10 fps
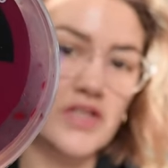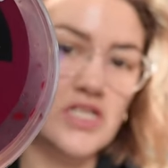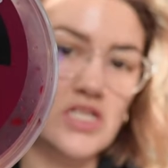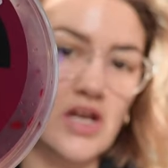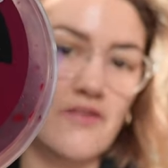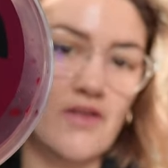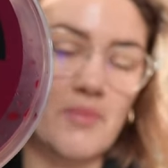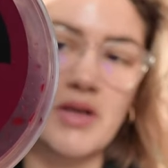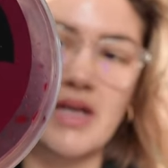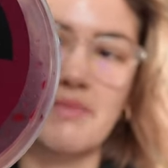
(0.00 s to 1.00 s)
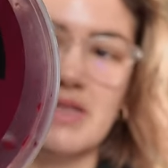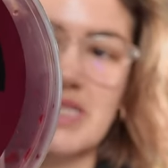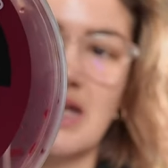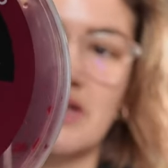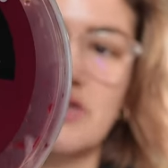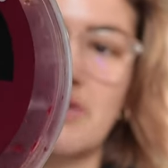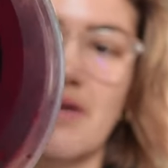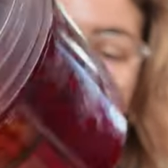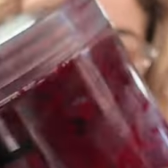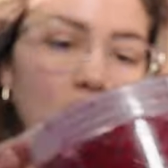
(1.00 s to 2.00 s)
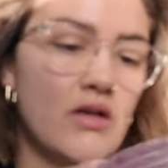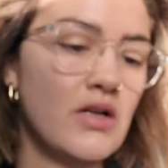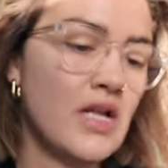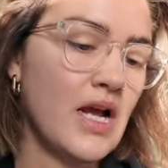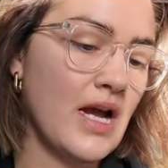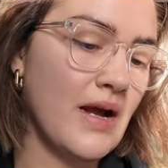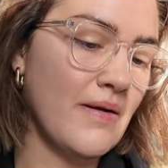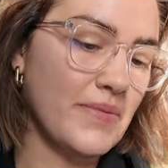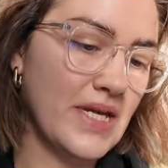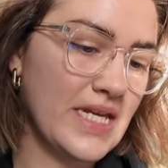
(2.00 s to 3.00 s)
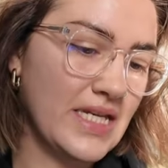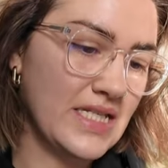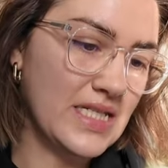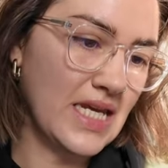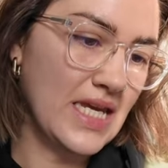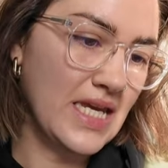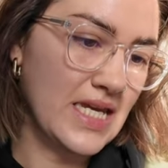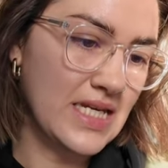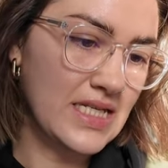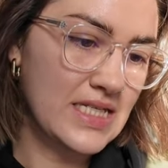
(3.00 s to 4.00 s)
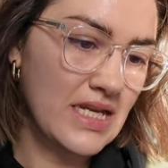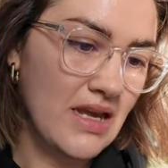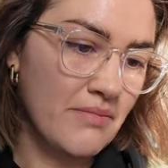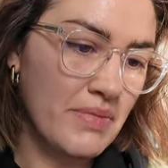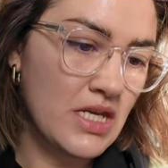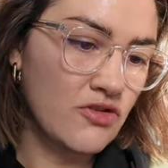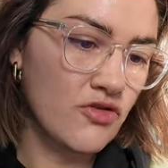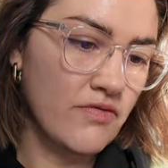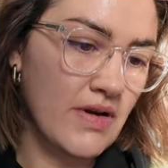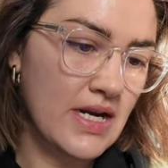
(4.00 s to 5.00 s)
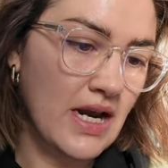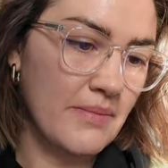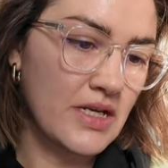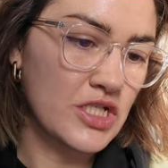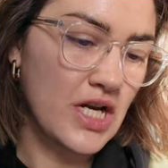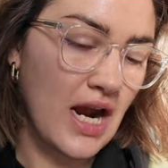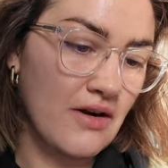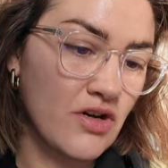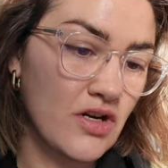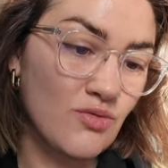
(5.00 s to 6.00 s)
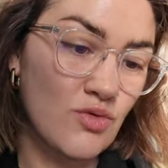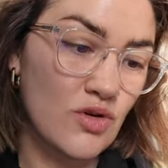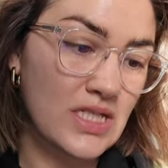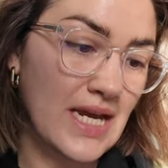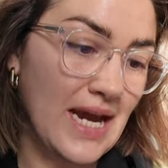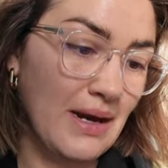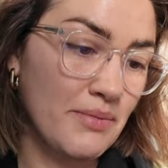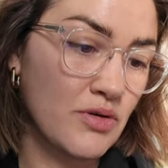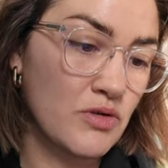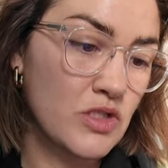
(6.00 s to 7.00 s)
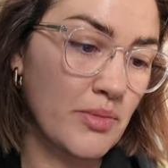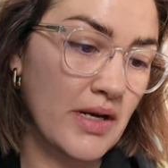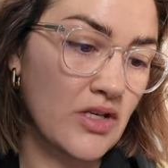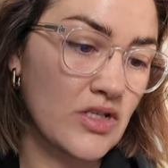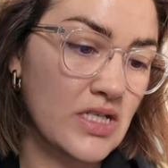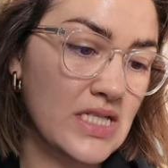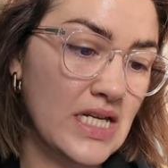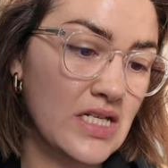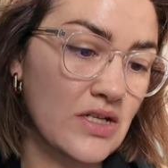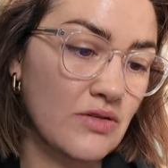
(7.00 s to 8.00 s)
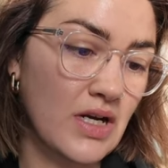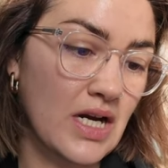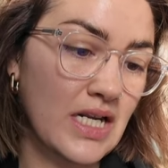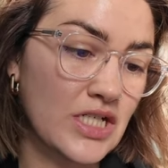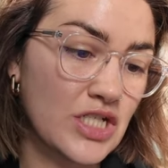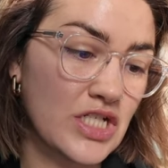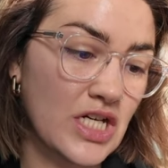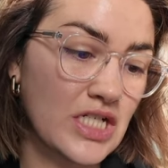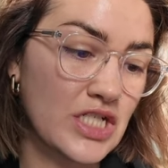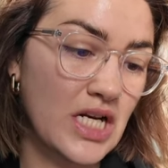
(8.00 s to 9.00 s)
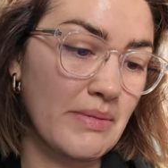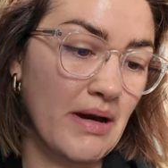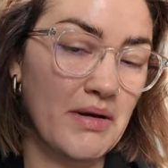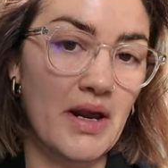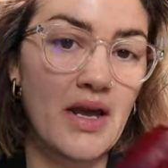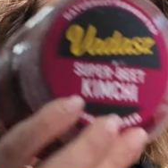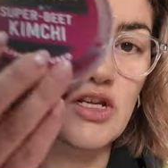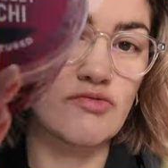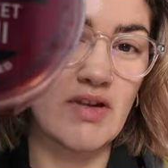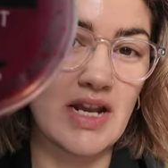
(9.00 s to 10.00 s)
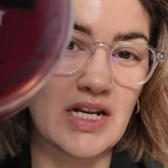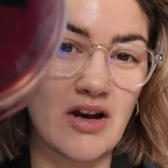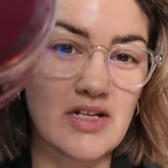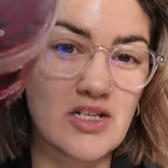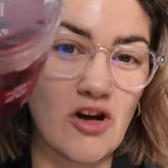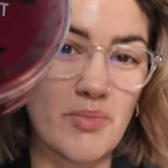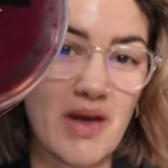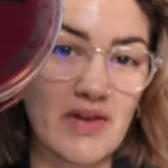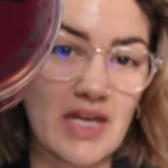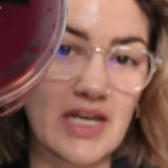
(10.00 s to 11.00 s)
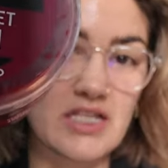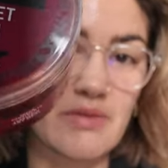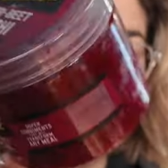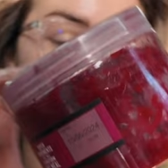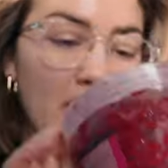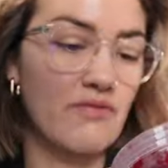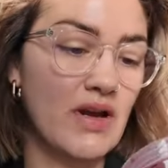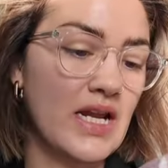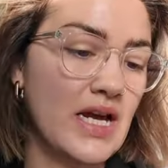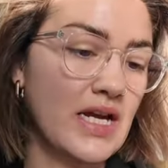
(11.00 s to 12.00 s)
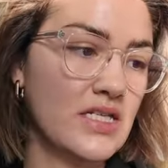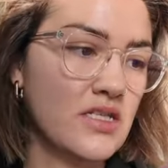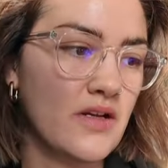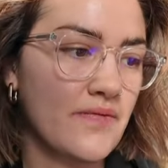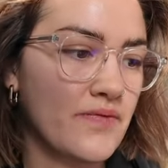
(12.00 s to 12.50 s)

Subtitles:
this stuff. I put it in my salads quite a lot. It is beetroot, red cabbage, carrot, water, apple, spring onion, sea salt, garlic, ginger and chili powder. It's really nice, got a bit of a kick to it, but it really adds